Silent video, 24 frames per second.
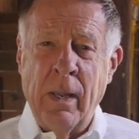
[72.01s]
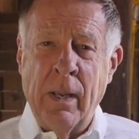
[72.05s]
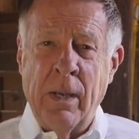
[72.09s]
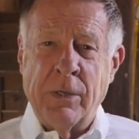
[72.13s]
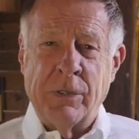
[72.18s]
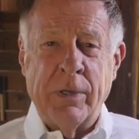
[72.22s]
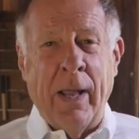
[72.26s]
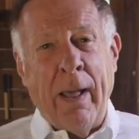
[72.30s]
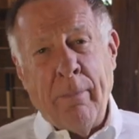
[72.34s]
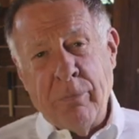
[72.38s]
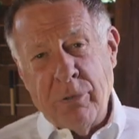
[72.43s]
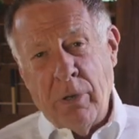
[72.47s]

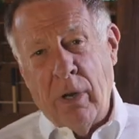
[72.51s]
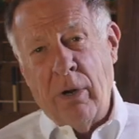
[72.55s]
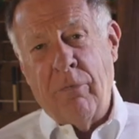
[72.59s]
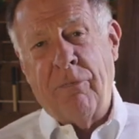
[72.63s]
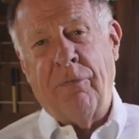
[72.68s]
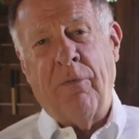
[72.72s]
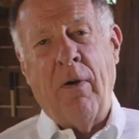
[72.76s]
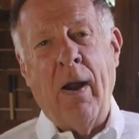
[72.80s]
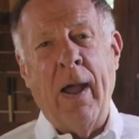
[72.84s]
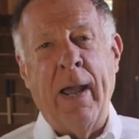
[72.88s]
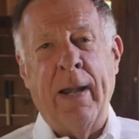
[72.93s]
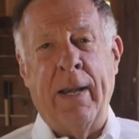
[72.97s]
So that was on a
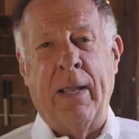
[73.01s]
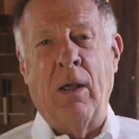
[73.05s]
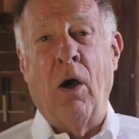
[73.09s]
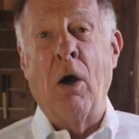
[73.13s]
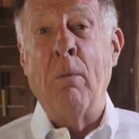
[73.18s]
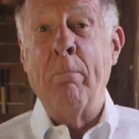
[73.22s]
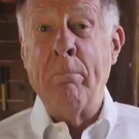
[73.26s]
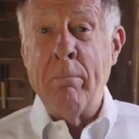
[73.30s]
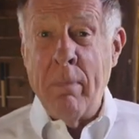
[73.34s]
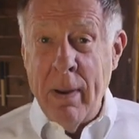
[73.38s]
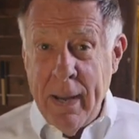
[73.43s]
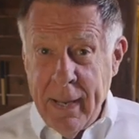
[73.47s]
Friday.
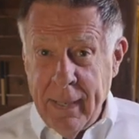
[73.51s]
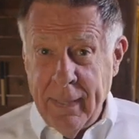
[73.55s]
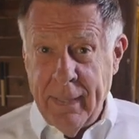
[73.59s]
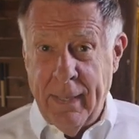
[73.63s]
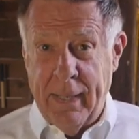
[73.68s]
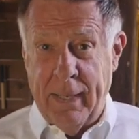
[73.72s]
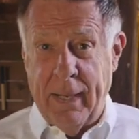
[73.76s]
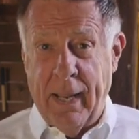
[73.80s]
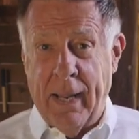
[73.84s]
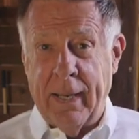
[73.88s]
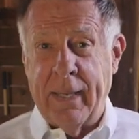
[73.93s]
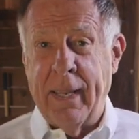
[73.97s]
On
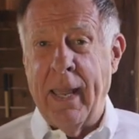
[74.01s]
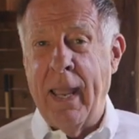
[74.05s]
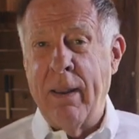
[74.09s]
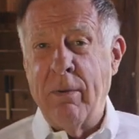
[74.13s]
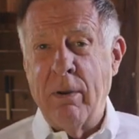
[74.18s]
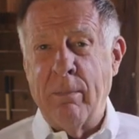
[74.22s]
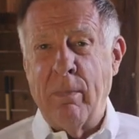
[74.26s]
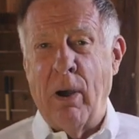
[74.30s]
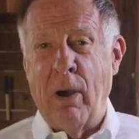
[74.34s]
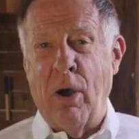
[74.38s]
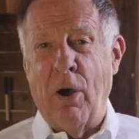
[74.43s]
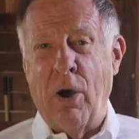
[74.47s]
Monday, I came
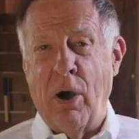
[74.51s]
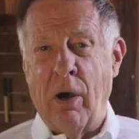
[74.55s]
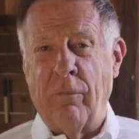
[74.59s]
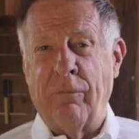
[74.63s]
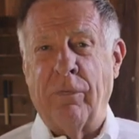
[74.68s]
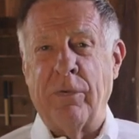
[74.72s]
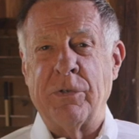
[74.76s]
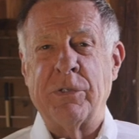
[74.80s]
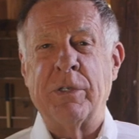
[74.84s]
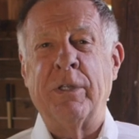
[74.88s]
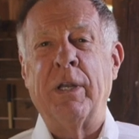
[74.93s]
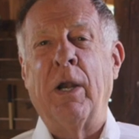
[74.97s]
to my
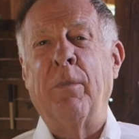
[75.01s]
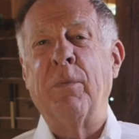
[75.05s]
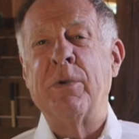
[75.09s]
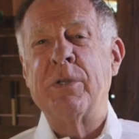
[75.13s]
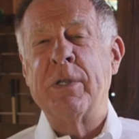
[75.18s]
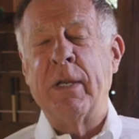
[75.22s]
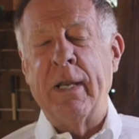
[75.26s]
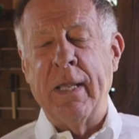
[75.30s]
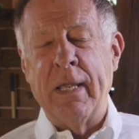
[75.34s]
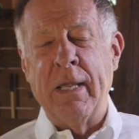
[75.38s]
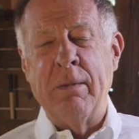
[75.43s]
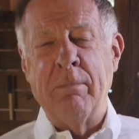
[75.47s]
office, and there was
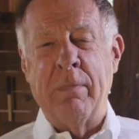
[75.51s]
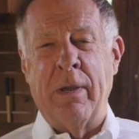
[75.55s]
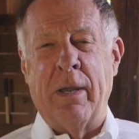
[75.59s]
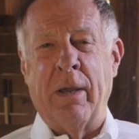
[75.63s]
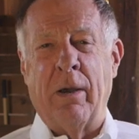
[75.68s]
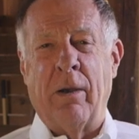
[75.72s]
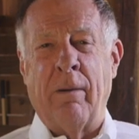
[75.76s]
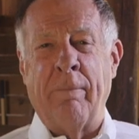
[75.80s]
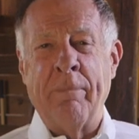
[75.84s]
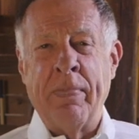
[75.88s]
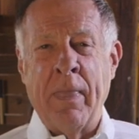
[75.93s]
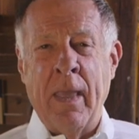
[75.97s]
an
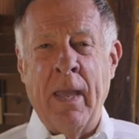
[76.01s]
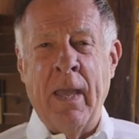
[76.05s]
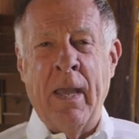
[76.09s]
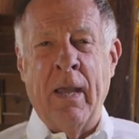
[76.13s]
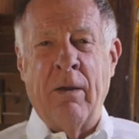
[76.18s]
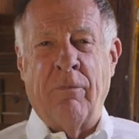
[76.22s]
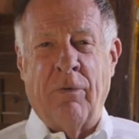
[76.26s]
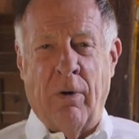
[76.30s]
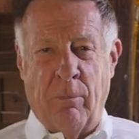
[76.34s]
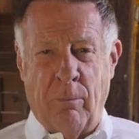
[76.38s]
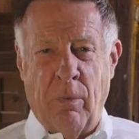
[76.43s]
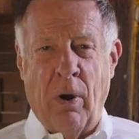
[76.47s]
email
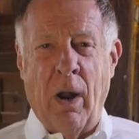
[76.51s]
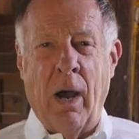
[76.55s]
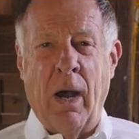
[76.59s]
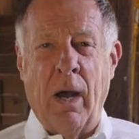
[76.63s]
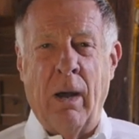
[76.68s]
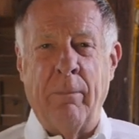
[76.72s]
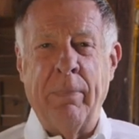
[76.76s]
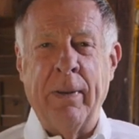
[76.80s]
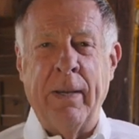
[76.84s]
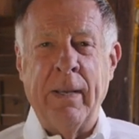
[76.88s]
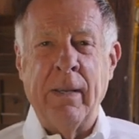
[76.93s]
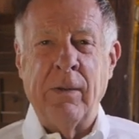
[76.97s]
from
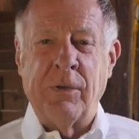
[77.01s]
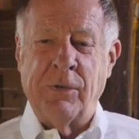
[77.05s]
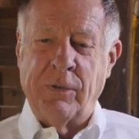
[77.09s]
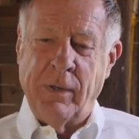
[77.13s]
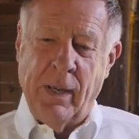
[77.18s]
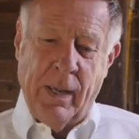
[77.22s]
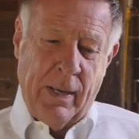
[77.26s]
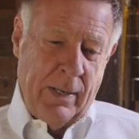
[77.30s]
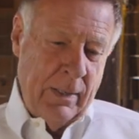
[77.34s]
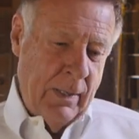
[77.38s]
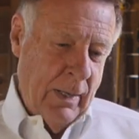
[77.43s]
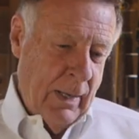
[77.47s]
Rob, and he
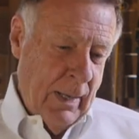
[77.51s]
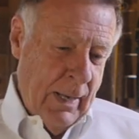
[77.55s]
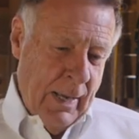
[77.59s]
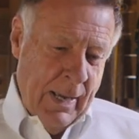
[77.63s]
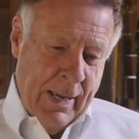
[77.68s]
said,